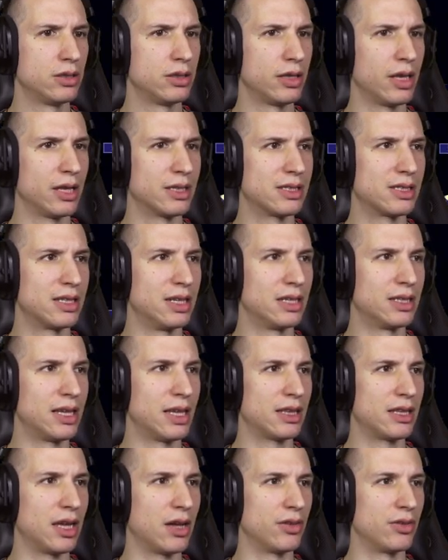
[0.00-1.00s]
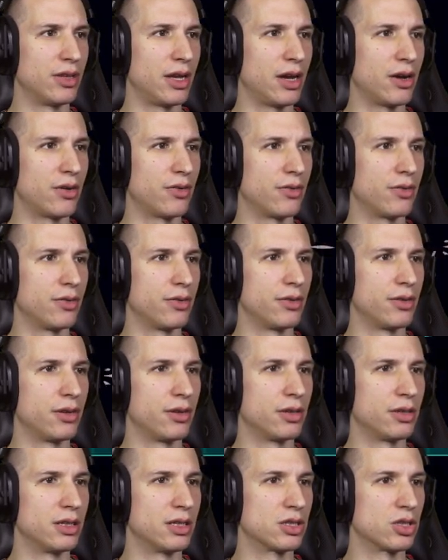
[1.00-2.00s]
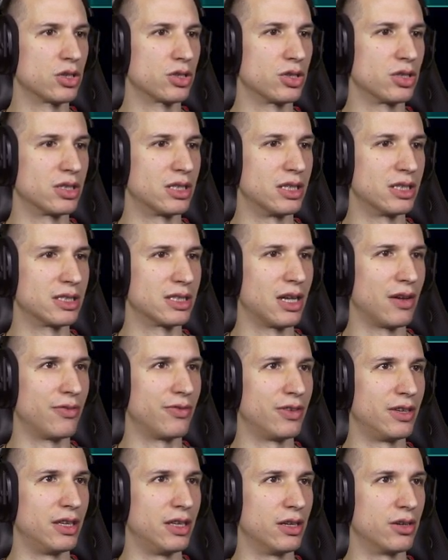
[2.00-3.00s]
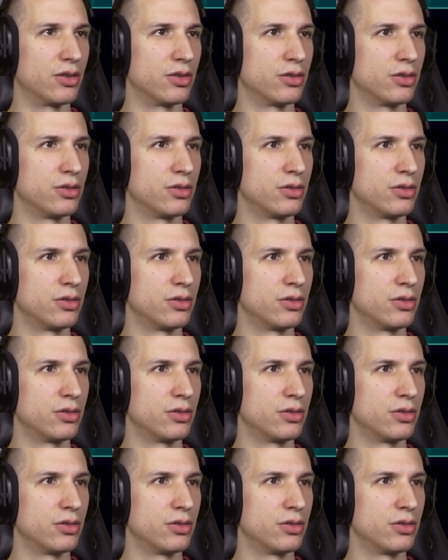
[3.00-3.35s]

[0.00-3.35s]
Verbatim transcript: Yeah, and still that down there. There's also still stuff here.